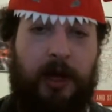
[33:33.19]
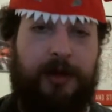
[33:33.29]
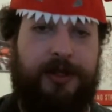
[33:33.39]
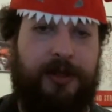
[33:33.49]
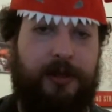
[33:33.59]

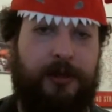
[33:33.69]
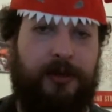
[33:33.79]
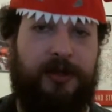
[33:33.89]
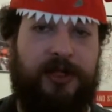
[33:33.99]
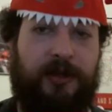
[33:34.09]

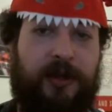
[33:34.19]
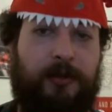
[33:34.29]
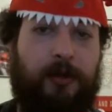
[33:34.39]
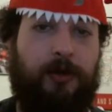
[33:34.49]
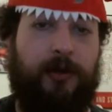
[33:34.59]
to some of the
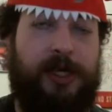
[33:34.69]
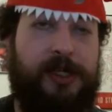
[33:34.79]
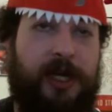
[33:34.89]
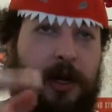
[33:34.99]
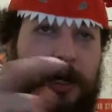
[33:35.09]
more fringe
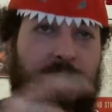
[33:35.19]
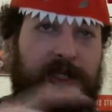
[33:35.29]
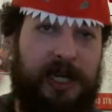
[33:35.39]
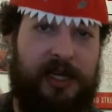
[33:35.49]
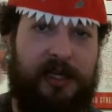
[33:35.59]
areas
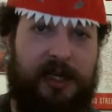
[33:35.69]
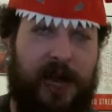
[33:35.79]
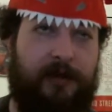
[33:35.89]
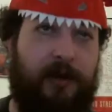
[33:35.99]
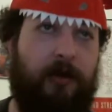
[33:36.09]
is
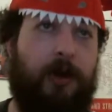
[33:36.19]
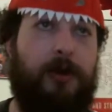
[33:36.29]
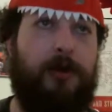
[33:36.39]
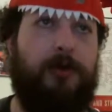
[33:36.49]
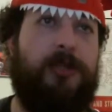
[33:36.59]
having
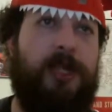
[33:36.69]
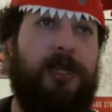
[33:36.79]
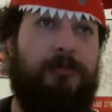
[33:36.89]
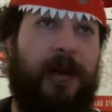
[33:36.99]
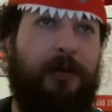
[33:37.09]
roads
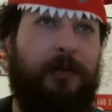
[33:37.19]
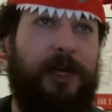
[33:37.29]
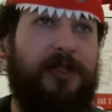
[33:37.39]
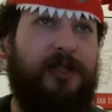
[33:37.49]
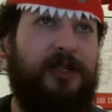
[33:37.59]
and
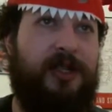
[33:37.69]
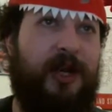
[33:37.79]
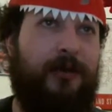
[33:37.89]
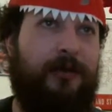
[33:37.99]
pathways and stuff.